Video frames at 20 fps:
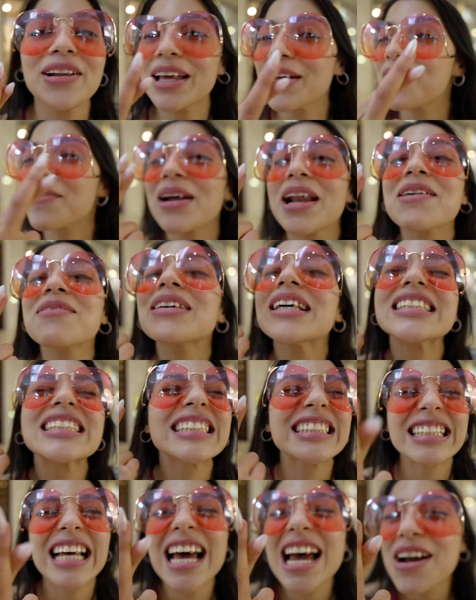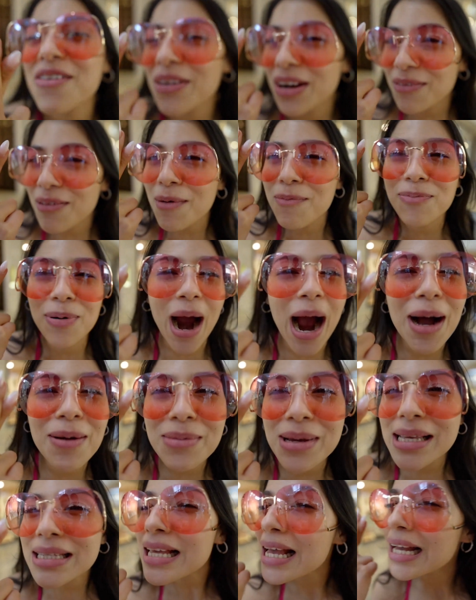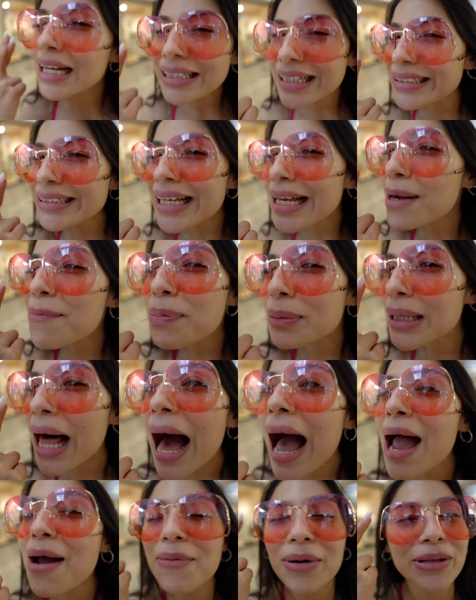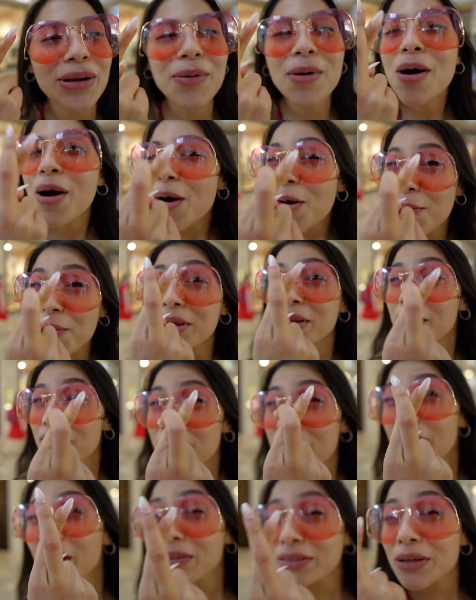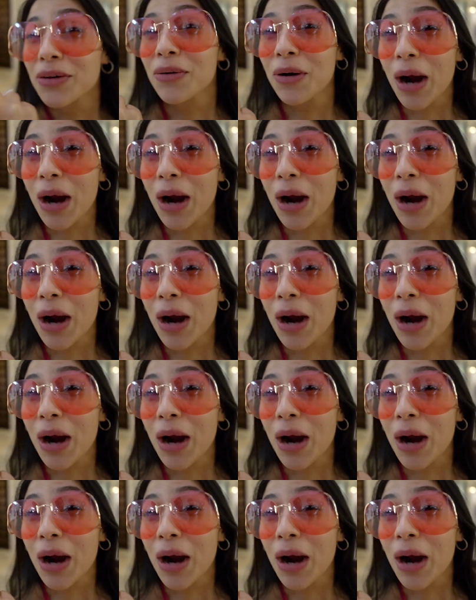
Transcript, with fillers: Like whatever I said, whatever I promised, does not apply when you when your fingers are